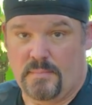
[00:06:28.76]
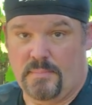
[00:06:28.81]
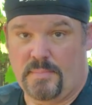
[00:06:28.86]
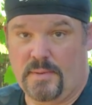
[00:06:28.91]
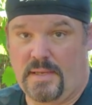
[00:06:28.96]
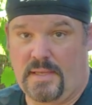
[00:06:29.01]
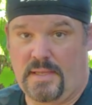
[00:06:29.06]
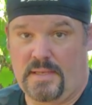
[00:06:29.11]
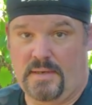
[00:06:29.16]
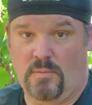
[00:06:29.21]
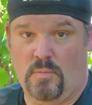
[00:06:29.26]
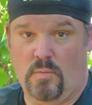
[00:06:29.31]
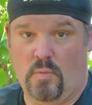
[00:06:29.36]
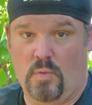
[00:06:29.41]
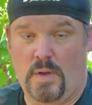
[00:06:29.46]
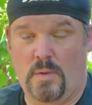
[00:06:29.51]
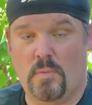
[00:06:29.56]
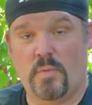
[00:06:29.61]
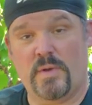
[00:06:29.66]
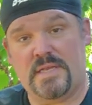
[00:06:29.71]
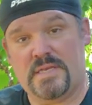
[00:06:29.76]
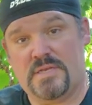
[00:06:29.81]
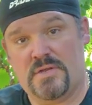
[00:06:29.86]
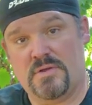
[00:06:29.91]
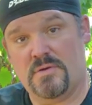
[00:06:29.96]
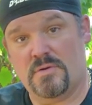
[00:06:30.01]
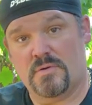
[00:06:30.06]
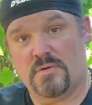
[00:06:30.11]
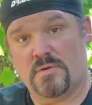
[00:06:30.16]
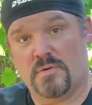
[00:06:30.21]
but what we
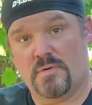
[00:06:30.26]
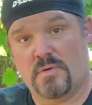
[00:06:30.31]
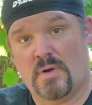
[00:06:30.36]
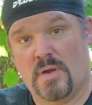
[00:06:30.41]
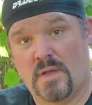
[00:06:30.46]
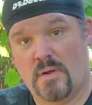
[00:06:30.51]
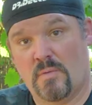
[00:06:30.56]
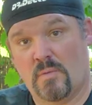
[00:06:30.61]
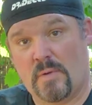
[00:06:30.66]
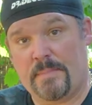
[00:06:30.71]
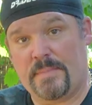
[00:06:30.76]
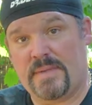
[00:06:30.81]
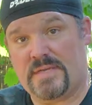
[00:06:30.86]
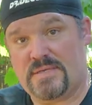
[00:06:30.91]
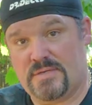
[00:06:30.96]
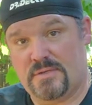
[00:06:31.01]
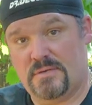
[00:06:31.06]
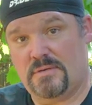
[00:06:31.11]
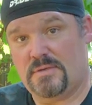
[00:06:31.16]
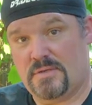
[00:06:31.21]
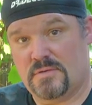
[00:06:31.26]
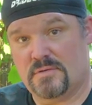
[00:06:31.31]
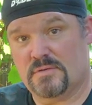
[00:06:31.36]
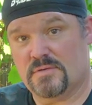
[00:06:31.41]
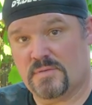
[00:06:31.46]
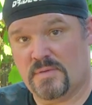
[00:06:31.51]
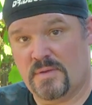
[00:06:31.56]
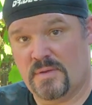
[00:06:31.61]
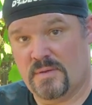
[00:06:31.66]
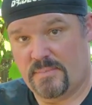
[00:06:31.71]
do when we do
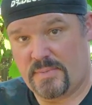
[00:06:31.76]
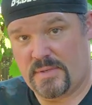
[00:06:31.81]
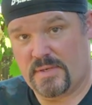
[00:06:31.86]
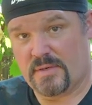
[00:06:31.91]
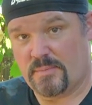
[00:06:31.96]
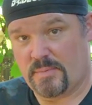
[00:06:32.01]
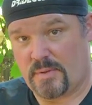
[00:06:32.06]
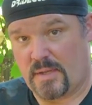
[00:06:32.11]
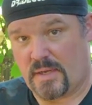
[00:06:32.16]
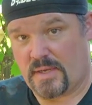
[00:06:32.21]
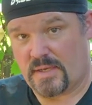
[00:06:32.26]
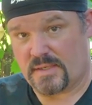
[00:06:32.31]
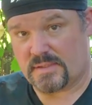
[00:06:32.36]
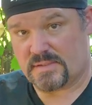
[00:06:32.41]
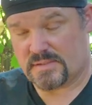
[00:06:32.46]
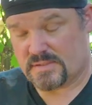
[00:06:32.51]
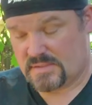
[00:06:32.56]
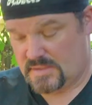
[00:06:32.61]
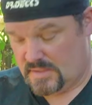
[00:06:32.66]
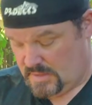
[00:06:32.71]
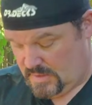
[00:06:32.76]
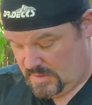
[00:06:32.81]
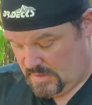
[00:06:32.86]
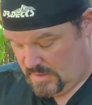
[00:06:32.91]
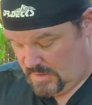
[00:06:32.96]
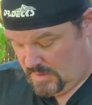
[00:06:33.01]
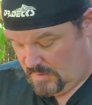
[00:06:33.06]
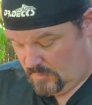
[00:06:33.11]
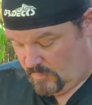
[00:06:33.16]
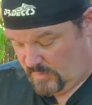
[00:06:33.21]
use pier blocks,
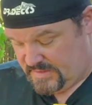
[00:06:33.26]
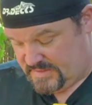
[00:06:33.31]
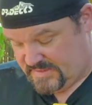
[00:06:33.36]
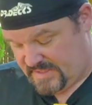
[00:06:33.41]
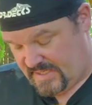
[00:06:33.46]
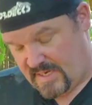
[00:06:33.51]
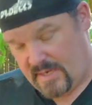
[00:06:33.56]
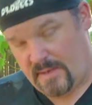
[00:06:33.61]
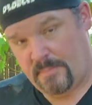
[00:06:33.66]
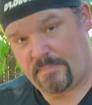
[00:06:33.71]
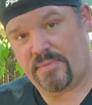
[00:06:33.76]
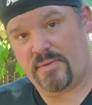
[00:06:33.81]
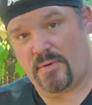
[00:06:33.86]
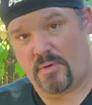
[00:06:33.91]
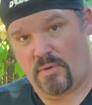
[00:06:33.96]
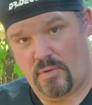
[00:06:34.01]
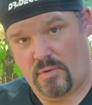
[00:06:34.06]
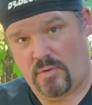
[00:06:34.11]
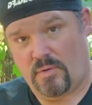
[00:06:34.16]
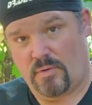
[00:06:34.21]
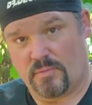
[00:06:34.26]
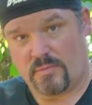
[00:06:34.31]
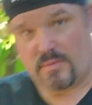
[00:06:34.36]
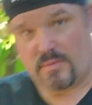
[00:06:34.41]
we tamp the hole